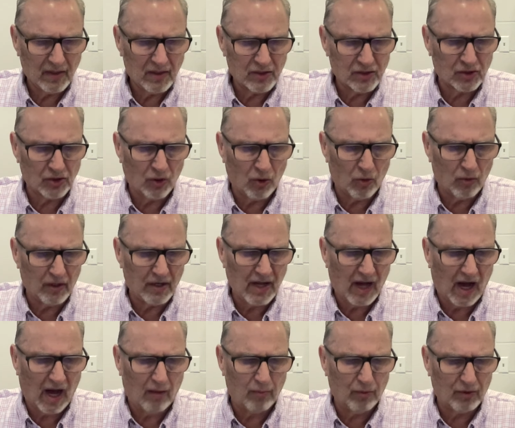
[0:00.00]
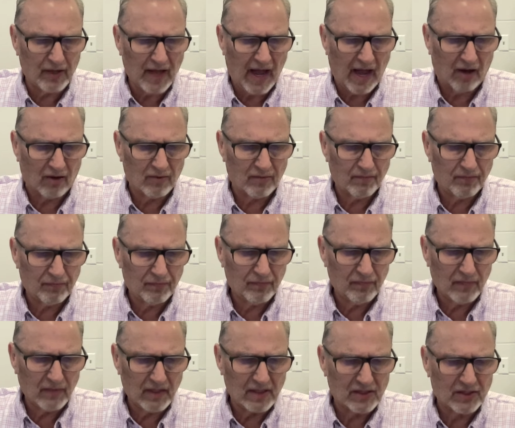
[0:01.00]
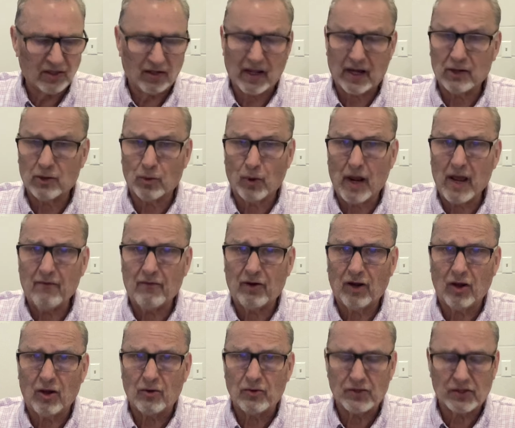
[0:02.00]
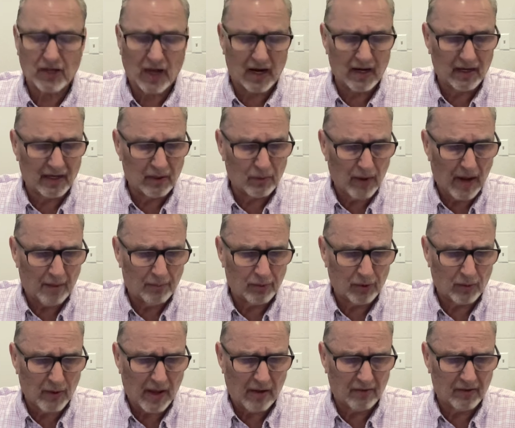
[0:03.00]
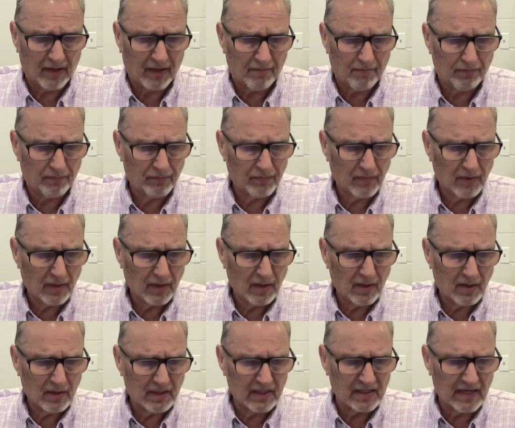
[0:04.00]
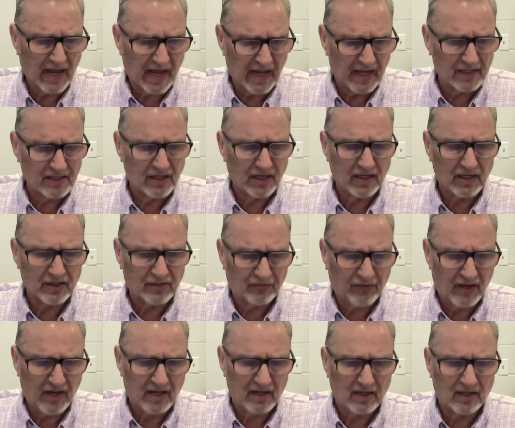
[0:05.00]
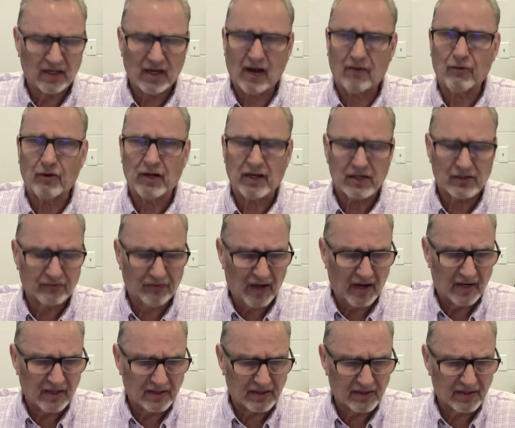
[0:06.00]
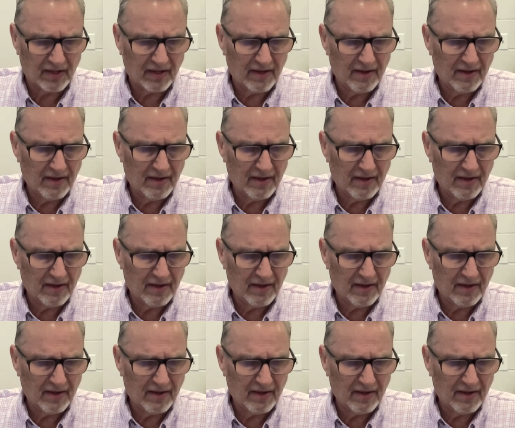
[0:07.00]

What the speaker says: slowly hobbled out. He still had grave clothes tightly wrapped around him, his hands and his feet and covering his face.